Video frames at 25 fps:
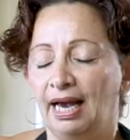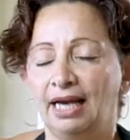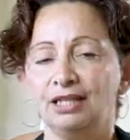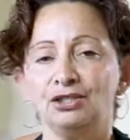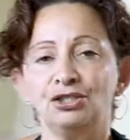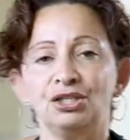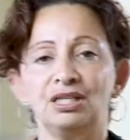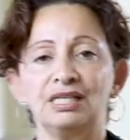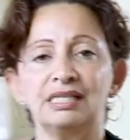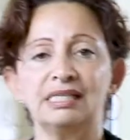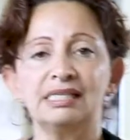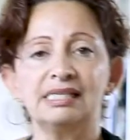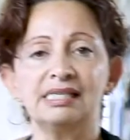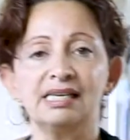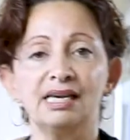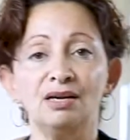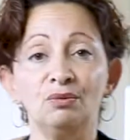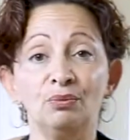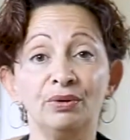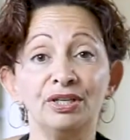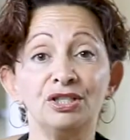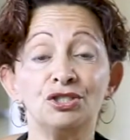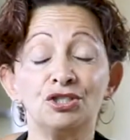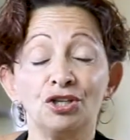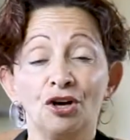As you can see,
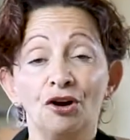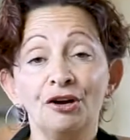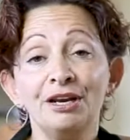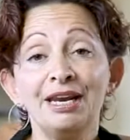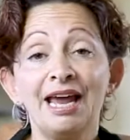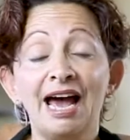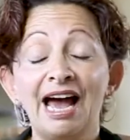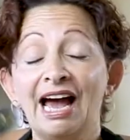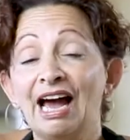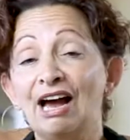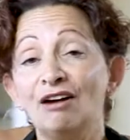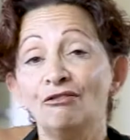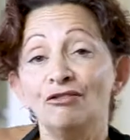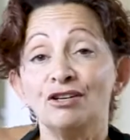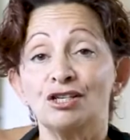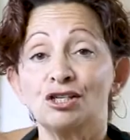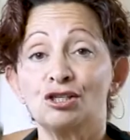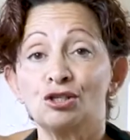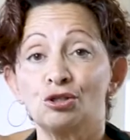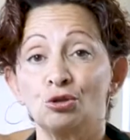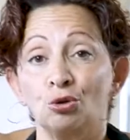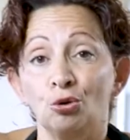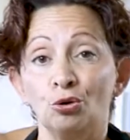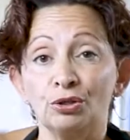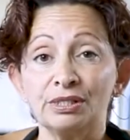we don't have a
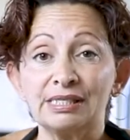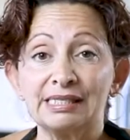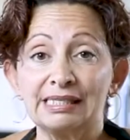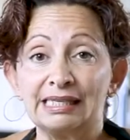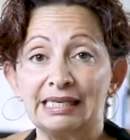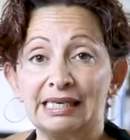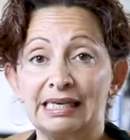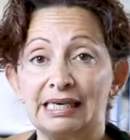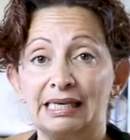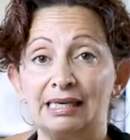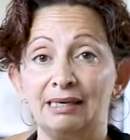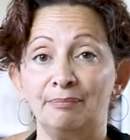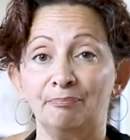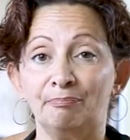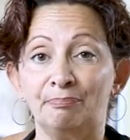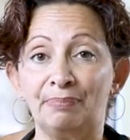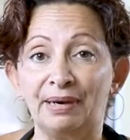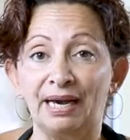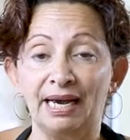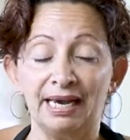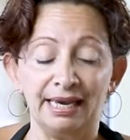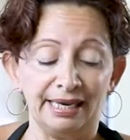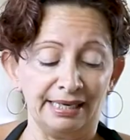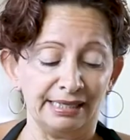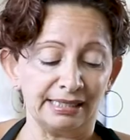saucy
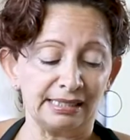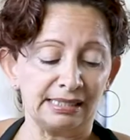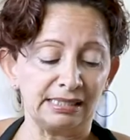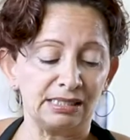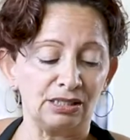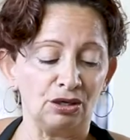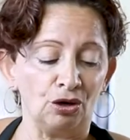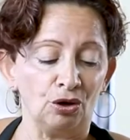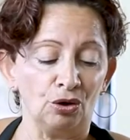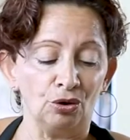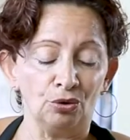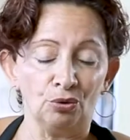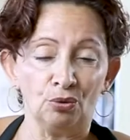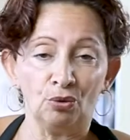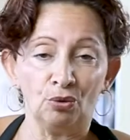base, so